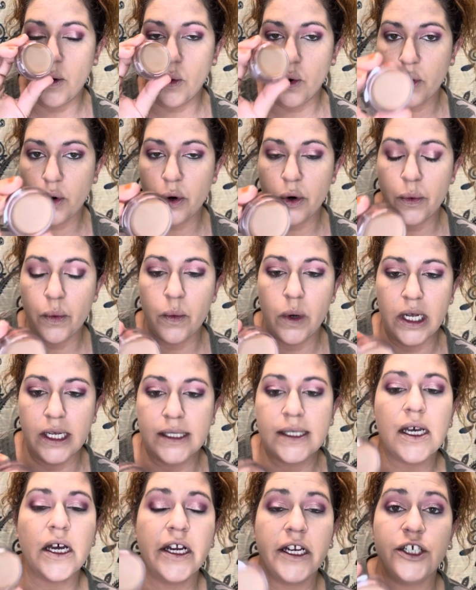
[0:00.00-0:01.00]
ordered
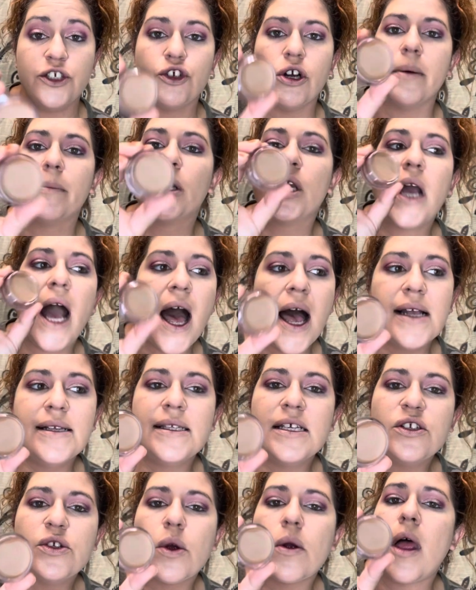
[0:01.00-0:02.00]
was honey drip guys
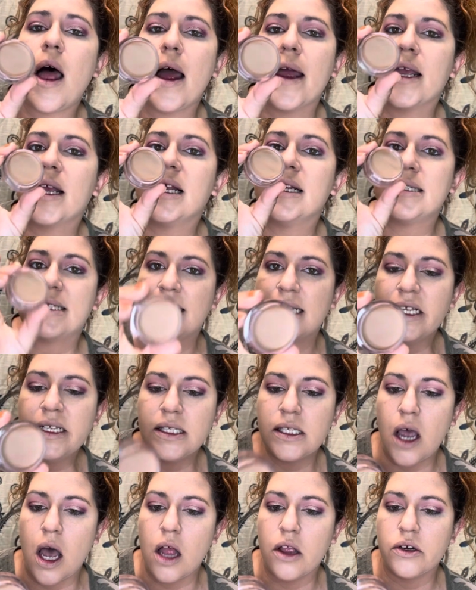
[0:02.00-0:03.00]
these are like six
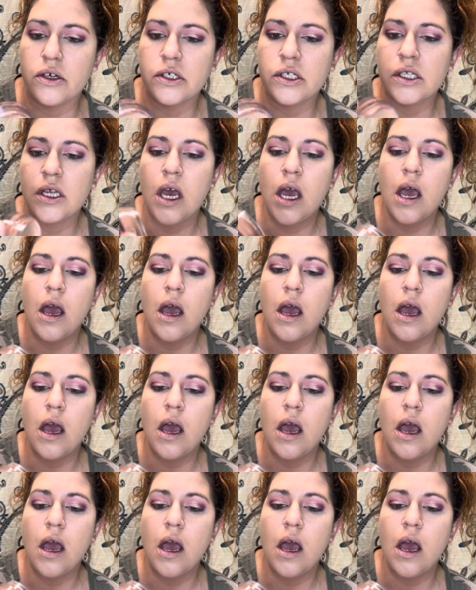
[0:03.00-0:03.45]
dollars